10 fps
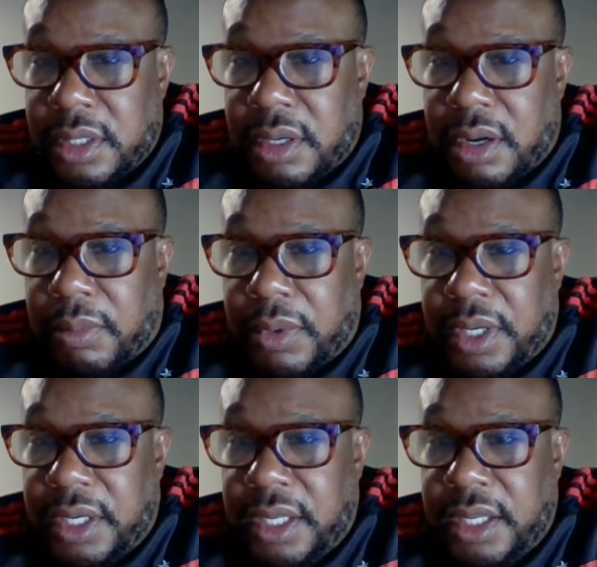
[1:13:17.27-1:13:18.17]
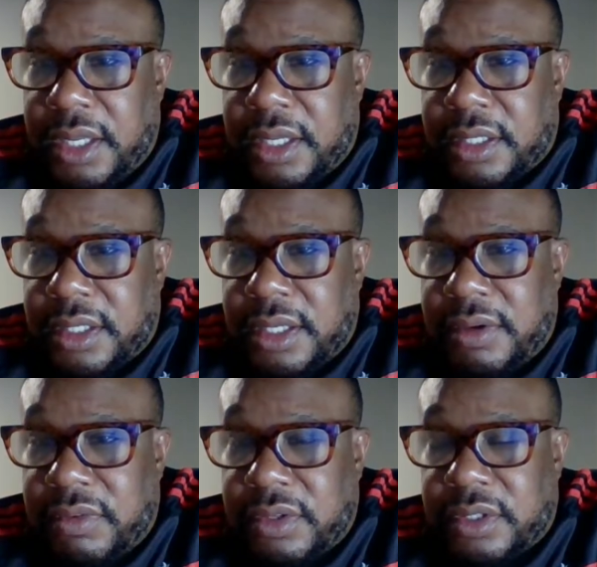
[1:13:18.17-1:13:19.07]
our money and
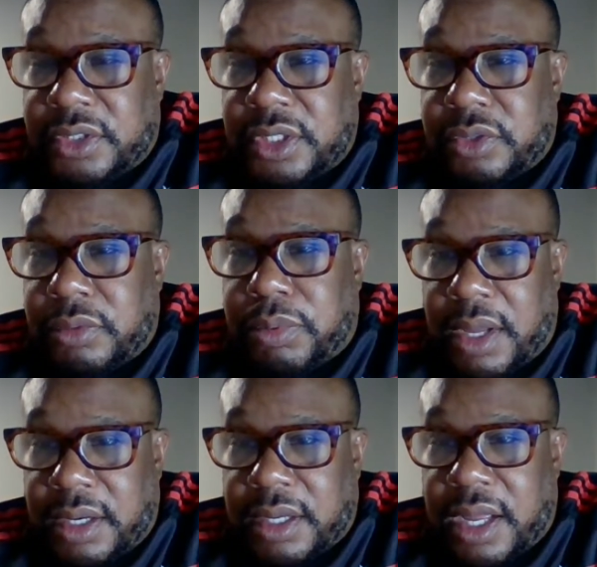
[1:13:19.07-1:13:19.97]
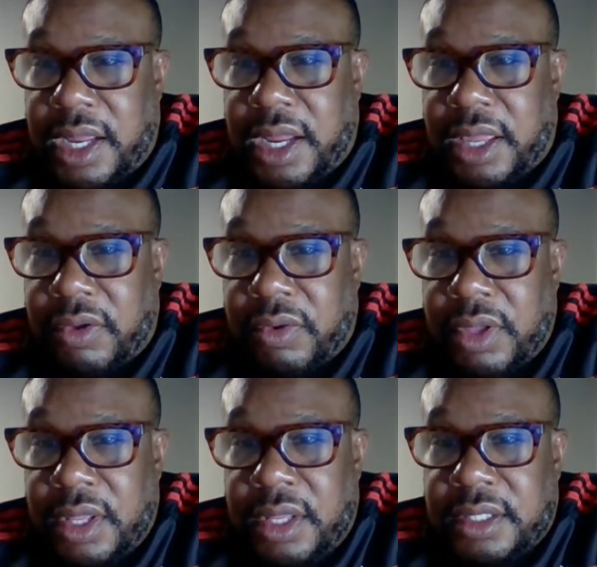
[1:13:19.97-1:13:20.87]
deliver a digital product. I hear you.
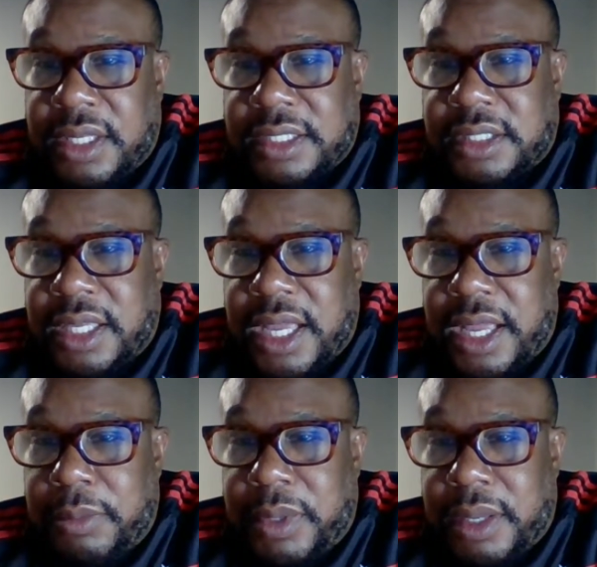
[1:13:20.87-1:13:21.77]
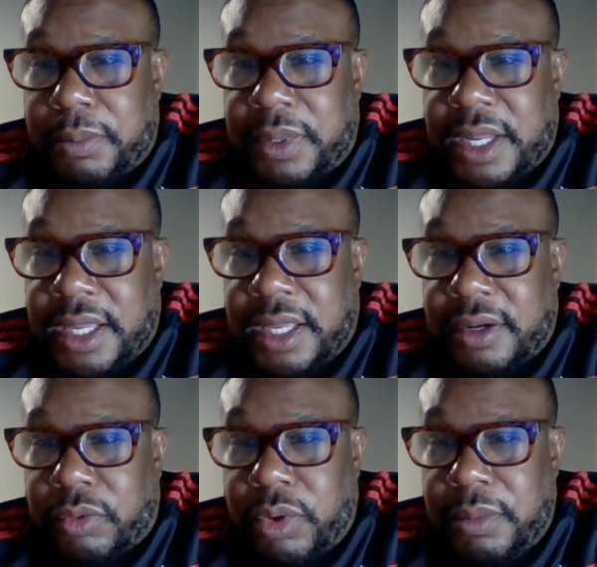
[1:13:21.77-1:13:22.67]
That's the game being played.
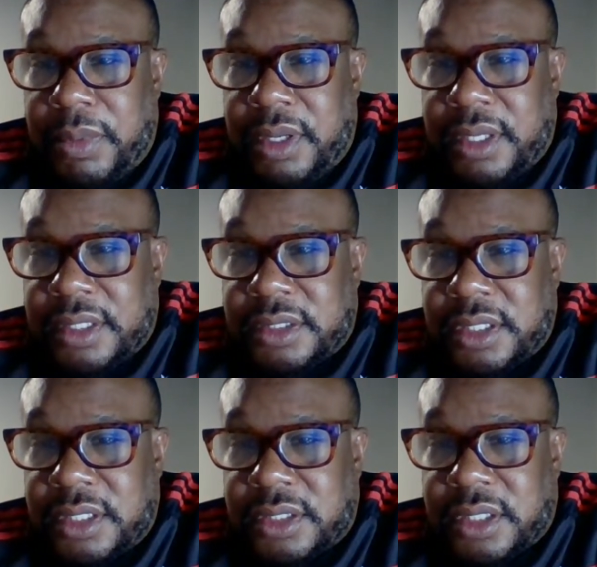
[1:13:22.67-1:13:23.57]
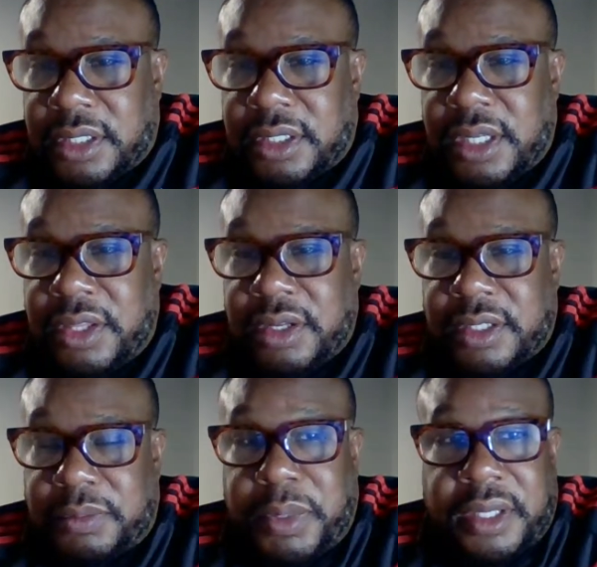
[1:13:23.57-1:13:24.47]
Equipment is just another
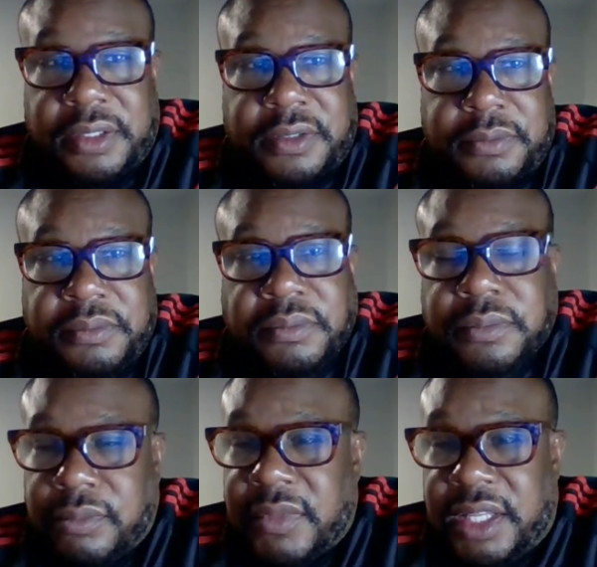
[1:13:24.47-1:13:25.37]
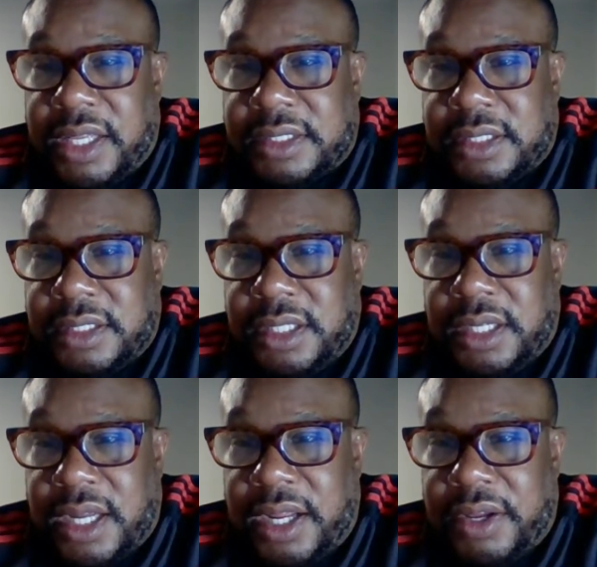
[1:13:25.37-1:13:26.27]
expense. Yes, indeed.
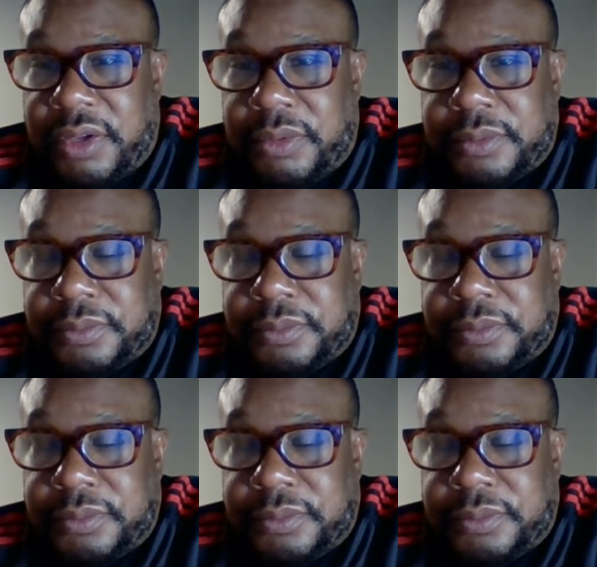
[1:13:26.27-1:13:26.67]
I hear you.